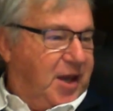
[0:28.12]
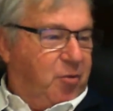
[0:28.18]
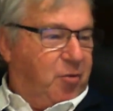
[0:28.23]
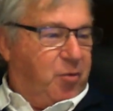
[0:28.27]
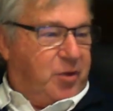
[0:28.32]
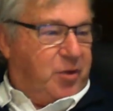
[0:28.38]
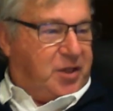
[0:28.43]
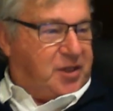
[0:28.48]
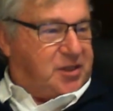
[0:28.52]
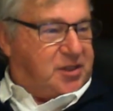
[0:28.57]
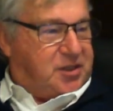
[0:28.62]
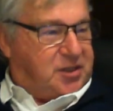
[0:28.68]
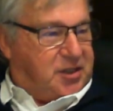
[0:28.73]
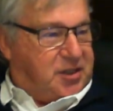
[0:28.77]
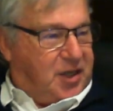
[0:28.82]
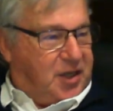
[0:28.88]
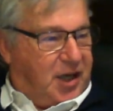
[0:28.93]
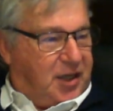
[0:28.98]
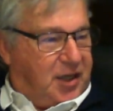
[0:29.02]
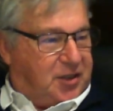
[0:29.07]
With us
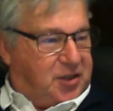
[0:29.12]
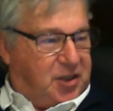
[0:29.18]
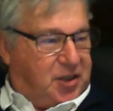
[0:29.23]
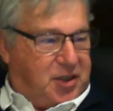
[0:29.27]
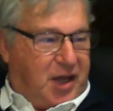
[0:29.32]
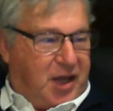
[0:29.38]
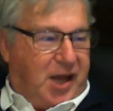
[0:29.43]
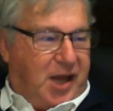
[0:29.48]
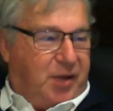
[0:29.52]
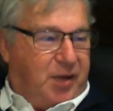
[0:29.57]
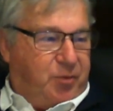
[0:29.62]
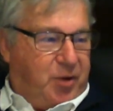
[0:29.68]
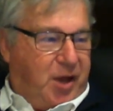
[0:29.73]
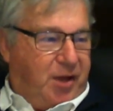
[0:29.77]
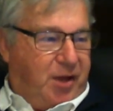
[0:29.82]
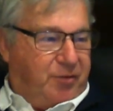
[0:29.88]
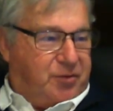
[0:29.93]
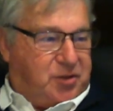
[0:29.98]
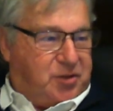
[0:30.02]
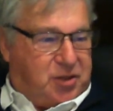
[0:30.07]
uh, today, we
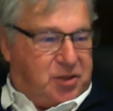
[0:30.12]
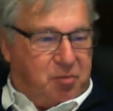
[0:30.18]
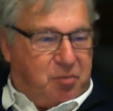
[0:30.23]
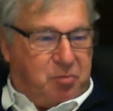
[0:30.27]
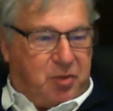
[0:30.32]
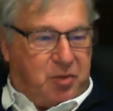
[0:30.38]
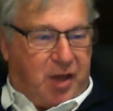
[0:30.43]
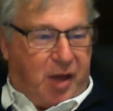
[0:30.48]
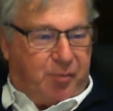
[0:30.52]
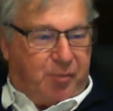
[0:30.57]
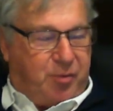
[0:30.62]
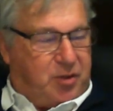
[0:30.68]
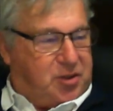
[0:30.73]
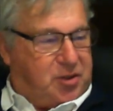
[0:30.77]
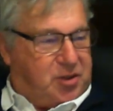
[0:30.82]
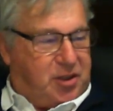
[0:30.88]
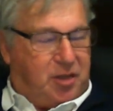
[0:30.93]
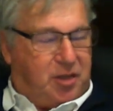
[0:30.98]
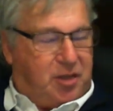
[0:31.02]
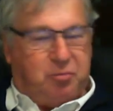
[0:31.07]
have Tim Capper.
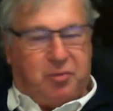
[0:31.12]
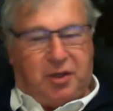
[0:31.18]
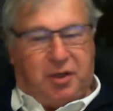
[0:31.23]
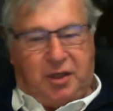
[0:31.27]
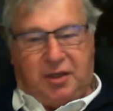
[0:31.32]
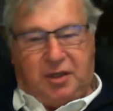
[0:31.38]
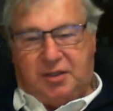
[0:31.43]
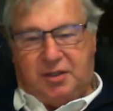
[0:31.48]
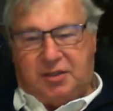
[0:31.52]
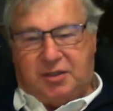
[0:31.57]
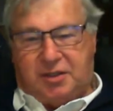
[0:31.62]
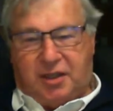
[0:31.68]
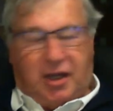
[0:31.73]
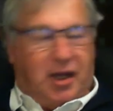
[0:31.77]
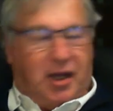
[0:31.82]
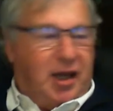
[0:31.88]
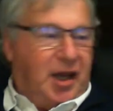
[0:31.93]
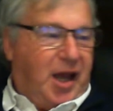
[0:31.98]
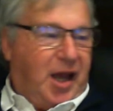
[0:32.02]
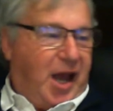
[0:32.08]
Tim is
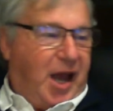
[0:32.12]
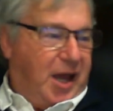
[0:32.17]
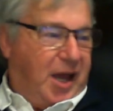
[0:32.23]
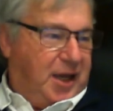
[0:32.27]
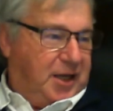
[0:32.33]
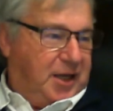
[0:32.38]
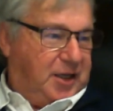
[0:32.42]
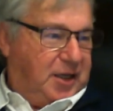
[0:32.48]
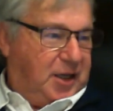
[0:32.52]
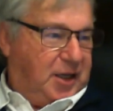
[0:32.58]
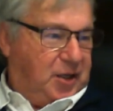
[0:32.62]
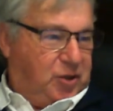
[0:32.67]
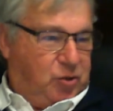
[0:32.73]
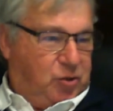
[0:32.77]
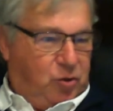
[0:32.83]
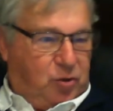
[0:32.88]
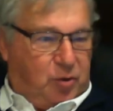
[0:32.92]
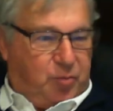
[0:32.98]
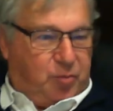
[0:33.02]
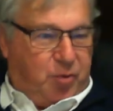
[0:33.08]
a
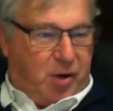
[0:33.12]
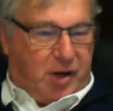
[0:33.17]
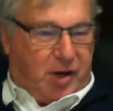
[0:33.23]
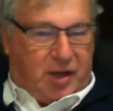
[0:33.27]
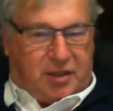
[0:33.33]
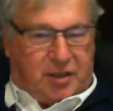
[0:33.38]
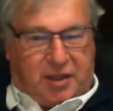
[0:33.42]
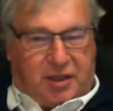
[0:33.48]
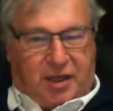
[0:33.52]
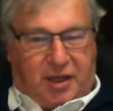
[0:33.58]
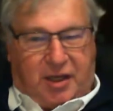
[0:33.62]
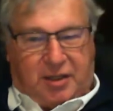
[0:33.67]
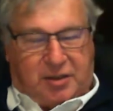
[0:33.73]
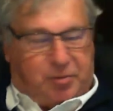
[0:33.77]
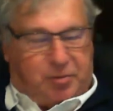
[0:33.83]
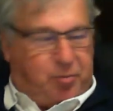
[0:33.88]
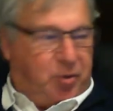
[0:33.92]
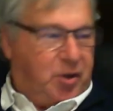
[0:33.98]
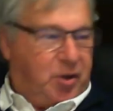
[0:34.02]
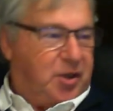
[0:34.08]
Google product
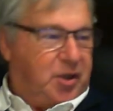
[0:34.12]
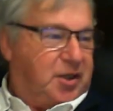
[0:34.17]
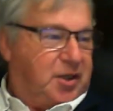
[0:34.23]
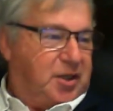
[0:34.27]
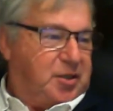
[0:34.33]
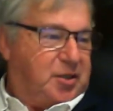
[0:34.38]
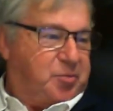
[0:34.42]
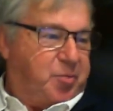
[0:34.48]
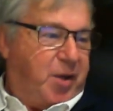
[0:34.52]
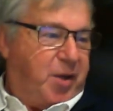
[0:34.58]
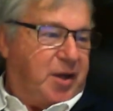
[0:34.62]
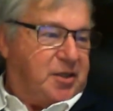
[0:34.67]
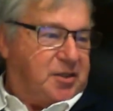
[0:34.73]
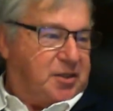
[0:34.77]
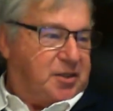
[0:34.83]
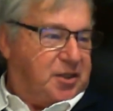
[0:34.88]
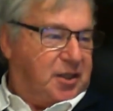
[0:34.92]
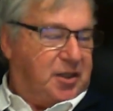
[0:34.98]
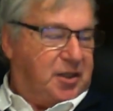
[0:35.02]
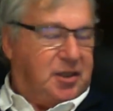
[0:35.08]
expert. He's
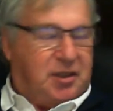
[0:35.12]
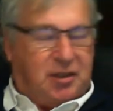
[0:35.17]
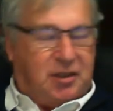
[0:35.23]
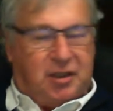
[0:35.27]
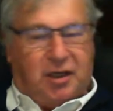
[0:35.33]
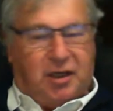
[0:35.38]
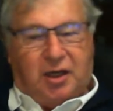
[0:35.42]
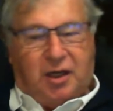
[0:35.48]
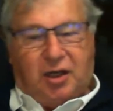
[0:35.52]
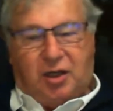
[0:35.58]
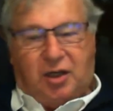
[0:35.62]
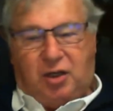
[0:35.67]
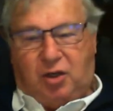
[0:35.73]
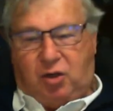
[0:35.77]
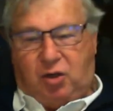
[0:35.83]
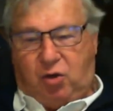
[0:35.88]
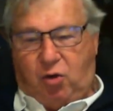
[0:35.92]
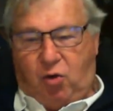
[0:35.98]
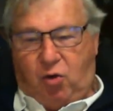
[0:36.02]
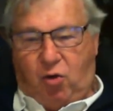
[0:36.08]
based in
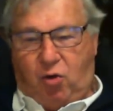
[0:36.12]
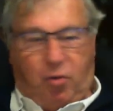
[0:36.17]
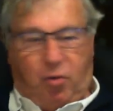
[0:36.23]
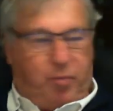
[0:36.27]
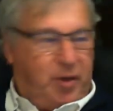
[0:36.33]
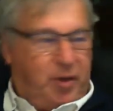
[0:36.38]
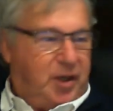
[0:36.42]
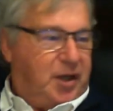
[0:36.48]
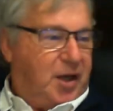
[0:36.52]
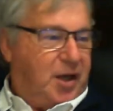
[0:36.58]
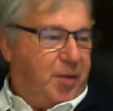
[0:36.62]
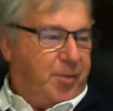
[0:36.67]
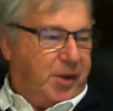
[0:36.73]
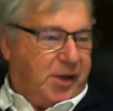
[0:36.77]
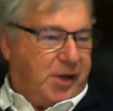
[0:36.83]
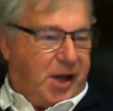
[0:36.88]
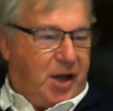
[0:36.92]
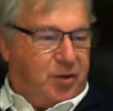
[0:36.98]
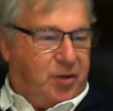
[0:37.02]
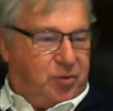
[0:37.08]
Corby, about
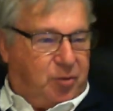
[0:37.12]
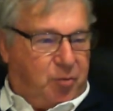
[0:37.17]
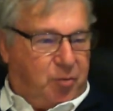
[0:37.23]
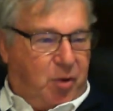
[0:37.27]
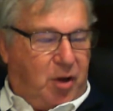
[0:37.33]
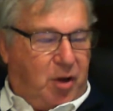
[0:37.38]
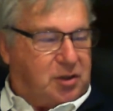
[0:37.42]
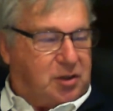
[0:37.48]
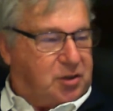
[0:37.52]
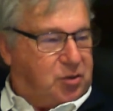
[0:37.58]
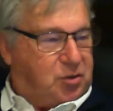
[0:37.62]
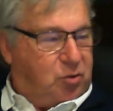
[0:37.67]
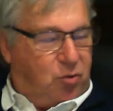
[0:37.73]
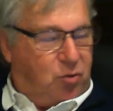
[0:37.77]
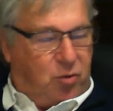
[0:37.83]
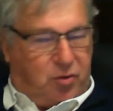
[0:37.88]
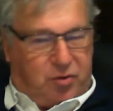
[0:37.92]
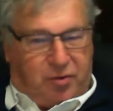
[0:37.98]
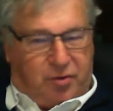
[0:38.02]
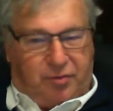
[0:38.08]
100 miles
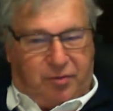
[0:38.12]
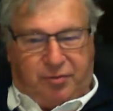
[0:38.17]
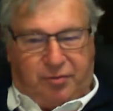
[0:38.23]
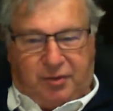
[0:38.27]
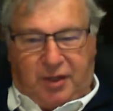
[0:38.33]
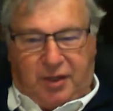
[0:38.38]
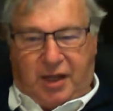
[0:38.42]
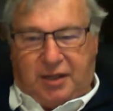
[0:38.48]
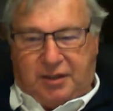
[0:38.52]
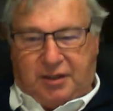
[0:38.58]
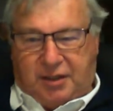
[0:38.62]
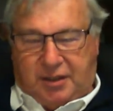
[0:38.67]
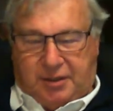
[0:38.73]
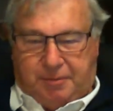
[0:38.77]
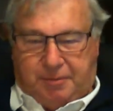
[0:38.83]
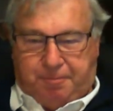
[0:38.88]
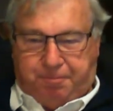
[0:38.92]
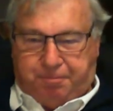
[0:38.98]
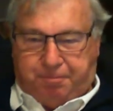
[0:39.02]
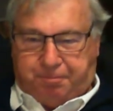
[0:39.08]
north of London.